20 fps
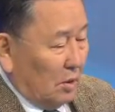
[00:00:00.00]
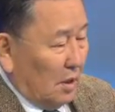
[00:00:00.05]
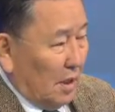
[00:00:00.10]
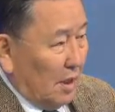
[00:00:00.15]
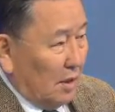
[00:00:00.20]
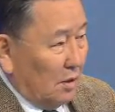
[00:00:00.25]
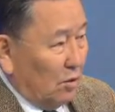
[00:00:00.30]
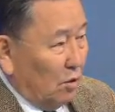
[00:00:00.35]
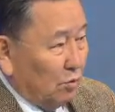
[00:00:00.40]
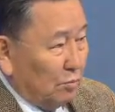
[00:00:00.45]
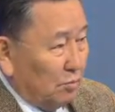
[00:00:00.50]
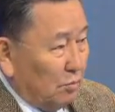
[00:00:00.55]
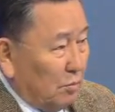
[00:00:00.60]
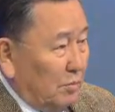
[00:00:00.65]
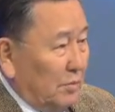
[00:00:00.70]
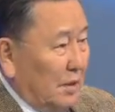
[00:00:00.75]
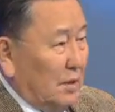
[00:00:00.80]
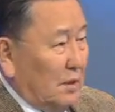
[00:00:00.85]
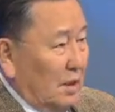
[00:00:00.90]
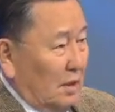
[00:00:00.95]
I don't
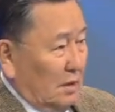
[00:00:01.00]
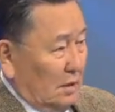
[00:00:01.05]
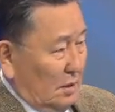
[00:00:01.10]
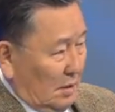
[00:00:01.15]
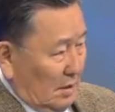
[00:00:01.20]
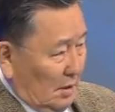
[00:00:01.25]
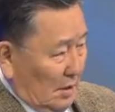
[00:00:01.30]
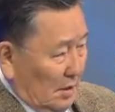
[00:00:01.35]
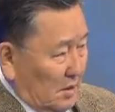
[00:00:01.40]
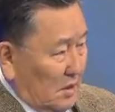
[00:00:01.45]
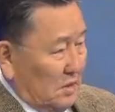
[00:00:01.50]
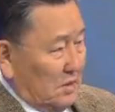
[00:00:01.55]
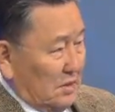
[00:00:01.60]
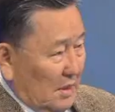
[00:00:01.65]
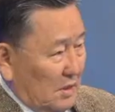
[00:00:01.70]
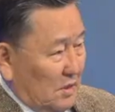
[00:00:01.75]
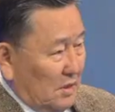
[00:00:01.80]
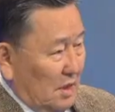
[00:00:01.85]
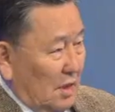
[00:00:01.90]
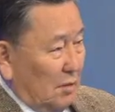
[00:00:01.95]
mean that the
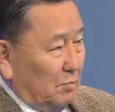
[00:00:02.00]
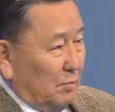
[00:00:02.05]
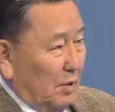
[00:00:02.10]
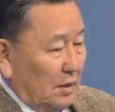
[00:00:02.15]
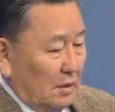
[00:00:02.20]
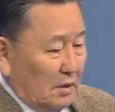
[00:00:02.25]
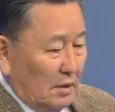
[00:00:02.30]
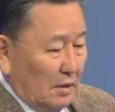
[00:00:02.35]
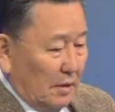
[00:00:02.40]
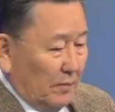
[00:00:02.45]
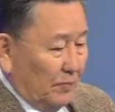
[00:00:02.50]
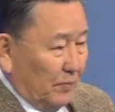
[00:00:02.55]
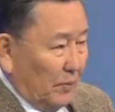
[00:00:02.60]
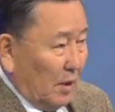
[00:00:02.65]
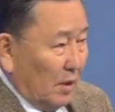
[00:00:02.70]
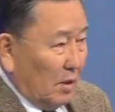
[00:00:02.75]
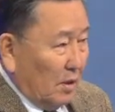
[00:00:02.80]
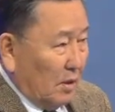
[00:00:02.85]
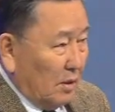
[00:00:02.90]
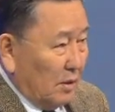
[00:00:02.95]
Kazakhstan state, but
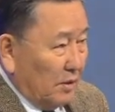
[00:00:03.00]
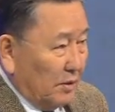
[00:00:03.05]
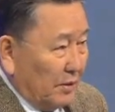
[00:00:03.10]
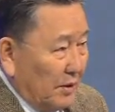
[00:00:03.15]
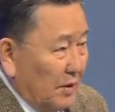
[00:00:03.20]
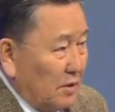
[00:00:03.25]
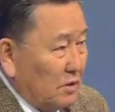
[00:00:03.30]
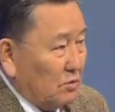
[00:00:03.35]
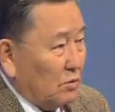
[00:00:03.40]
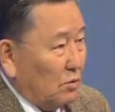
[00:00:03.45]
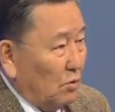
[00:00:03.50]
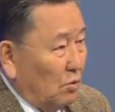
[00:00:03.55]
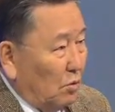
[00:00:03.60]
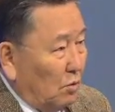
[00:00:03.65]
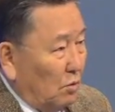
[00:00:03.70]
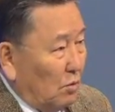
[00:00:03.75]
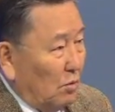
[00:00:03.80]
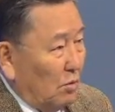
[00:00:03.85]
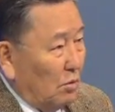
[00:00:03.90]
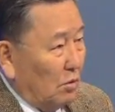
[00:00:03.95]
these
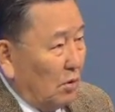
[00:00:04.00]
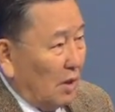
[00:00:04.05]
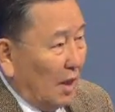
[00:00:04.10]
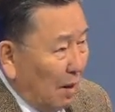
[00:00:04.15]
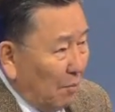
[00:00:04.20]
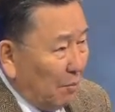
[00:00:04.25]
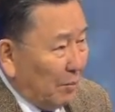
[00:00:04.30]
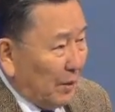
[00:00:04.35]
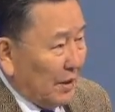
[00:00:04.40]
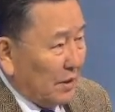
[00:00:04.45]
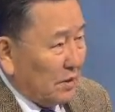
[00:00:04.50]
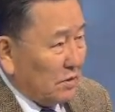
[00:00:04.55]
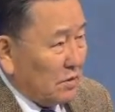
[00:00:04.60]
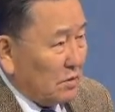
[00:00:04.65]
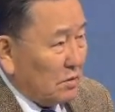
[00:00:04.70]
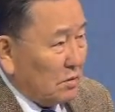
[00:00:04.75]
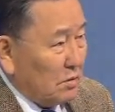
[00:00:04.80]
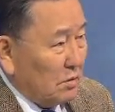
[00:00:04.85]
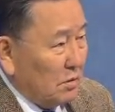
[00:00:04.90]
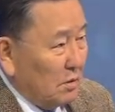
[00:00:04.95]

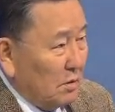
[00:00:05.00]
companies,